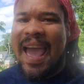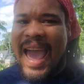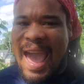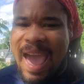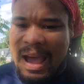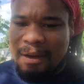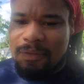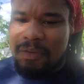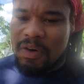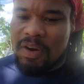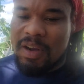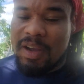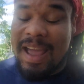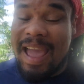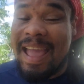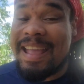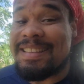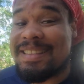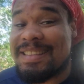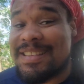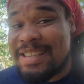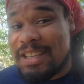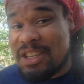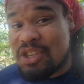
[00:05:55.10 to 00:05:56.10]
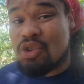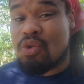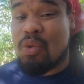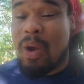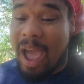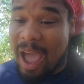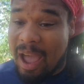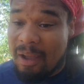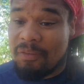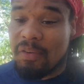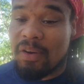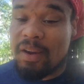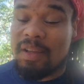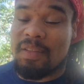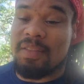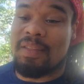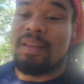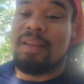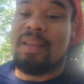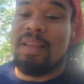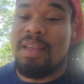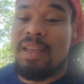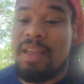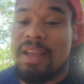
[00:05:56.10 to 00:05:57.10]
Africa and Central Africa,
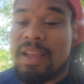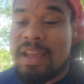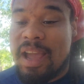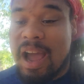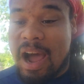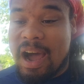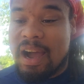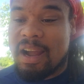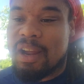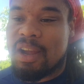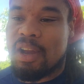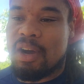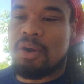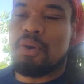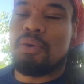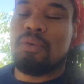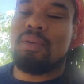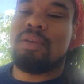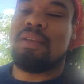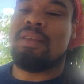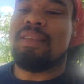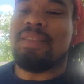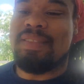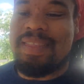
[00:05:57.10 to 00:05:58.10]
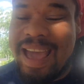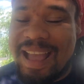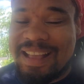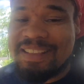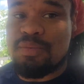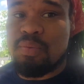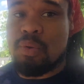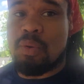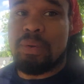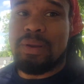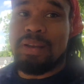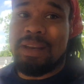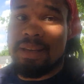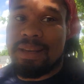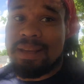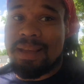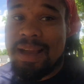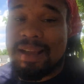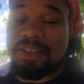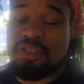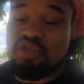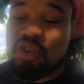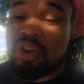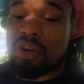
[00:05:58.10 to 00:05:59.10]
the Congo, that's what we need to
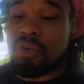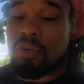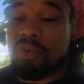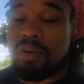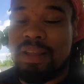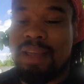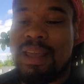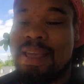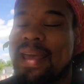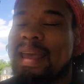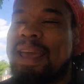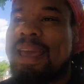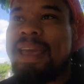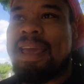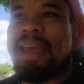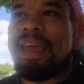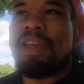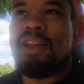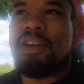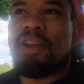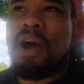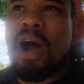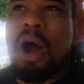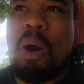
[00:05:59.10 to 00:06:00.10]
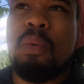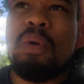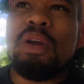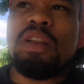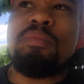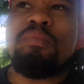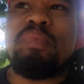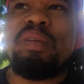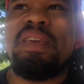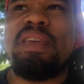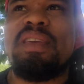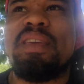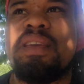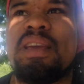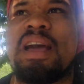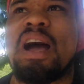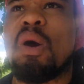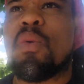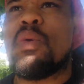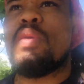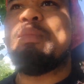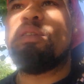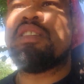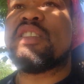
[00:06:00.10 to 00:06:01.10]
concentrate on. And, you know, I wouldn't be
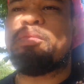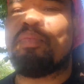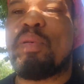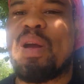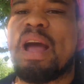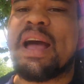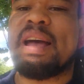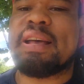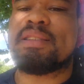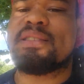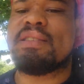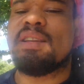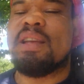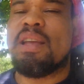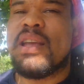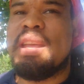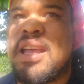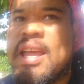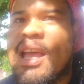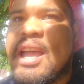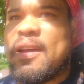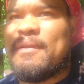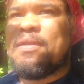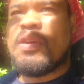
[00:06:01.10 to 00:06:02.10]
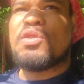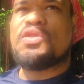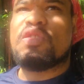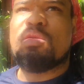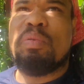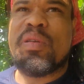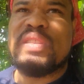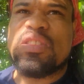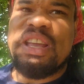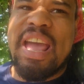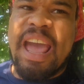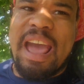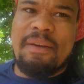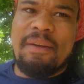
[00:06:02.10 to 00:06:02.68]
surprised if there's a bunch of